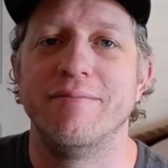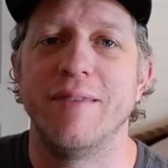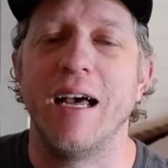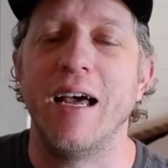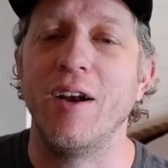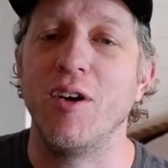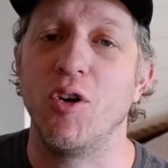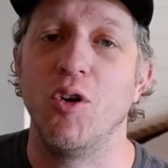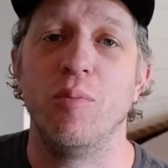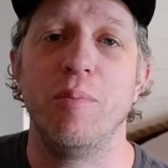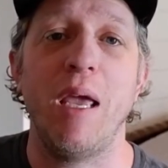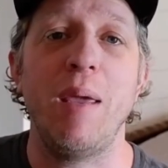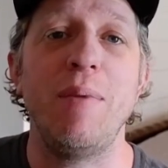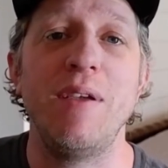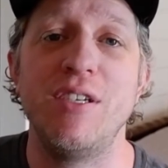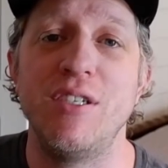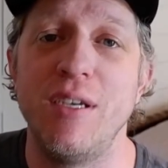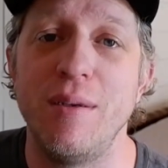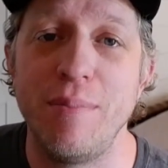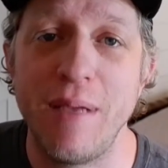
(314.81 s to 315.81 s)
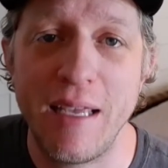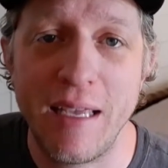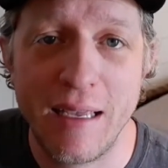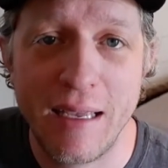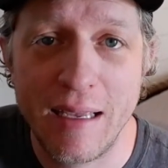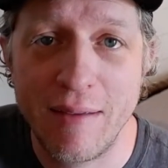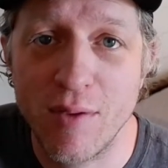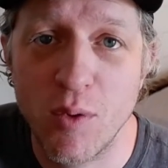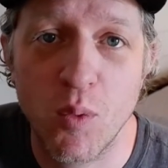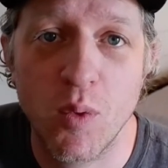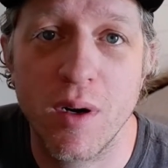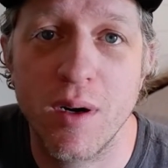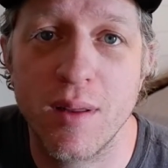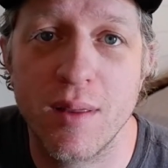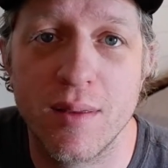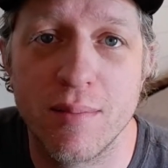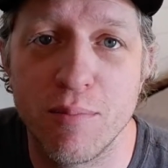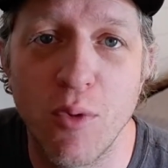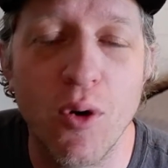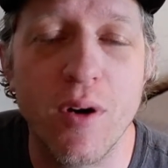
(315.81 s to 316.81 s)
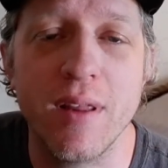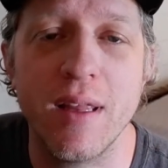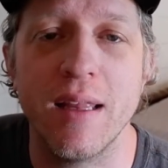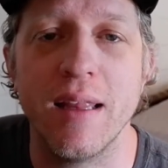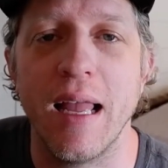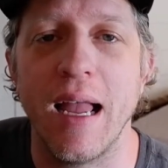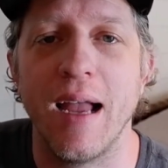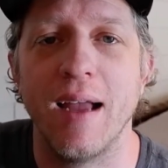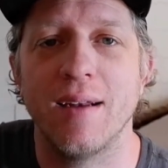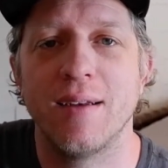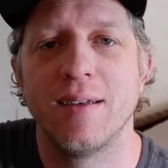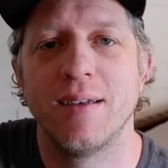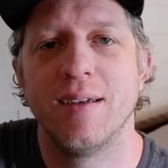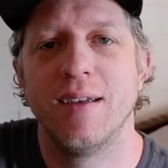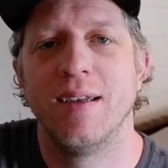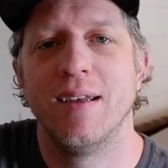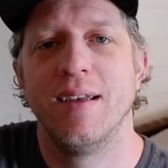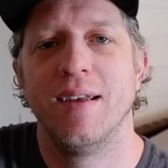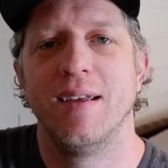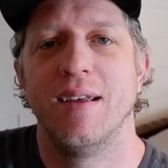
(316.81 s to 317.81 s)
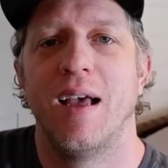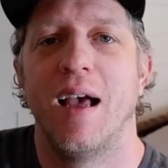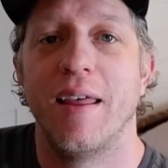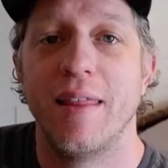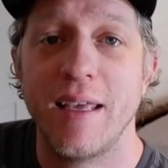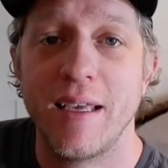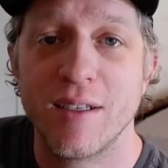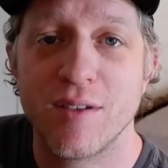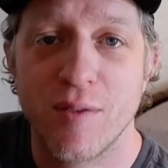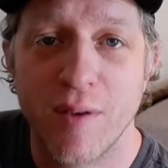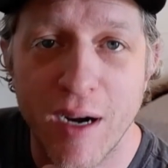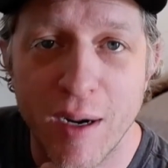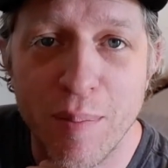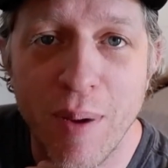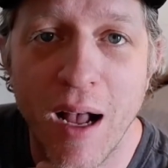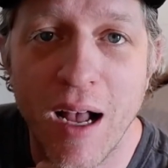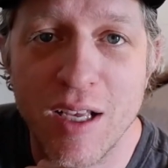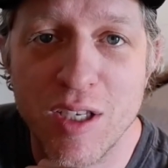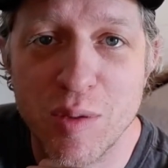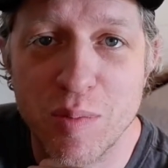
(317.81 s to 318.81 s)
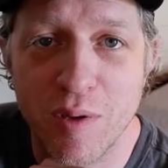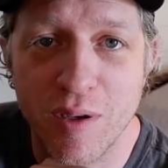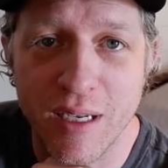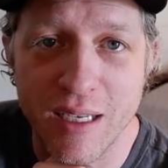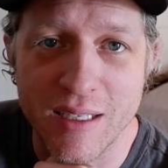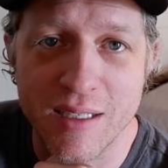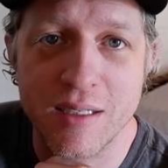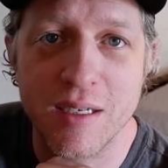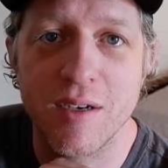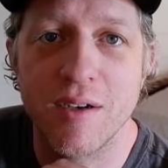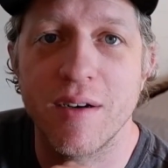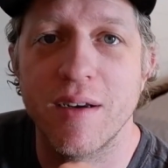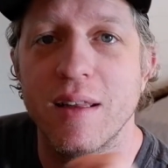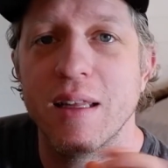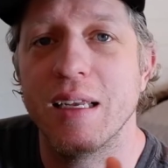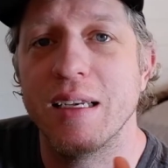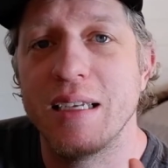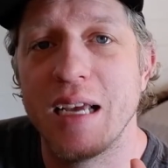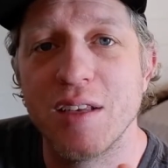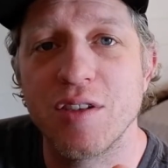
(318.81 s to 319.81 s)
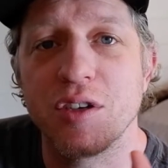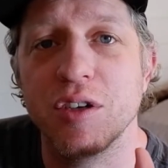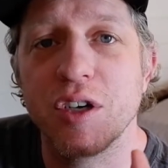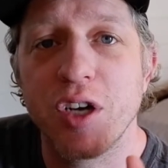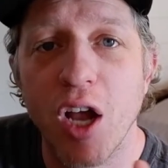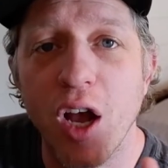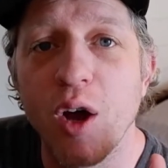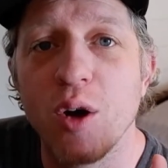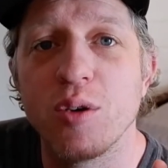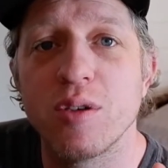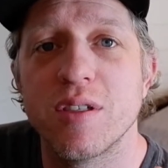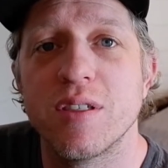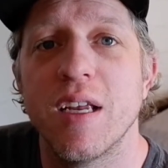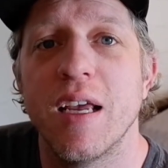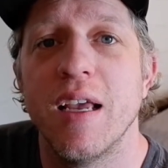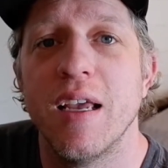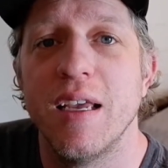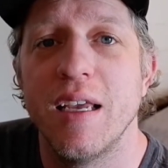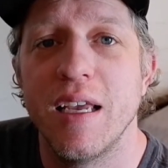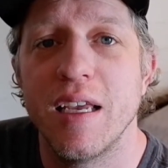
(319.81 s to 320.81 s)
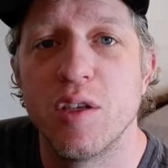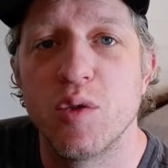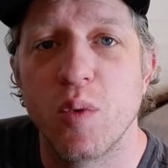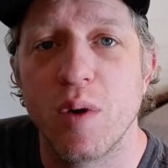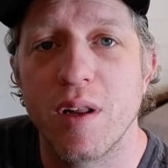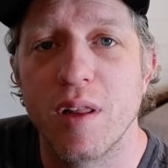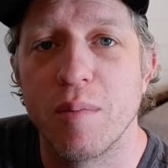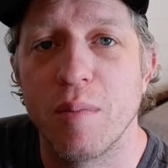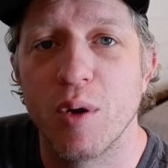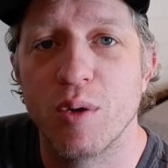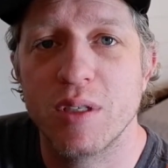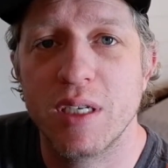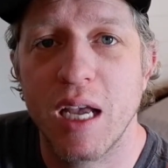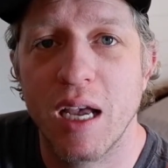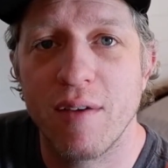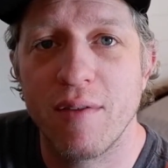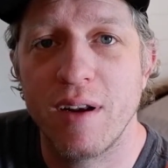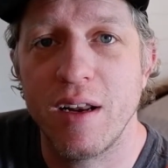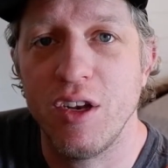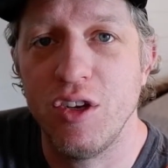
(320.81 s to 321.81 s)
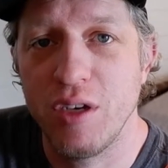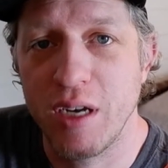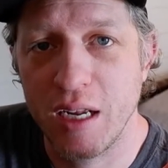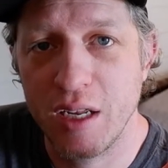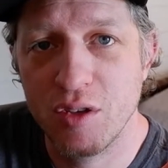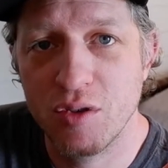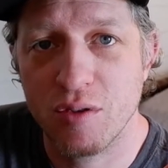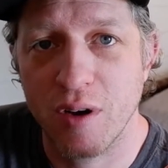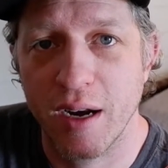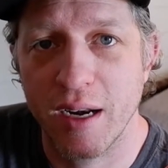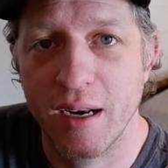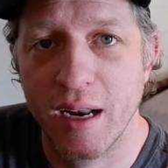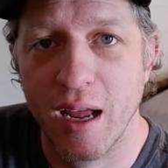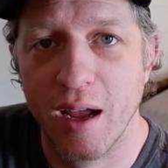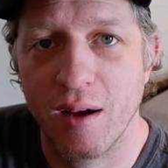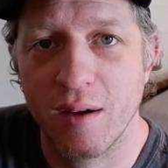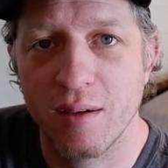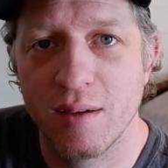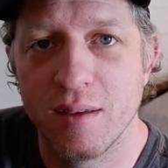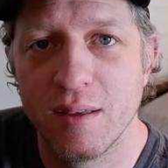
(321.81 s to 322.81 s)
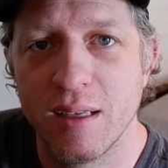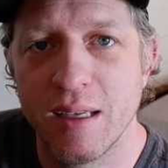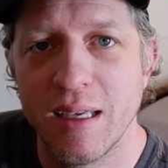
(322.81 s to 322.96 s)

I don't know, maybe she'd be even worth more than that. I think it's very possible considering that Desert Ghost is one of the most coveted genes right now.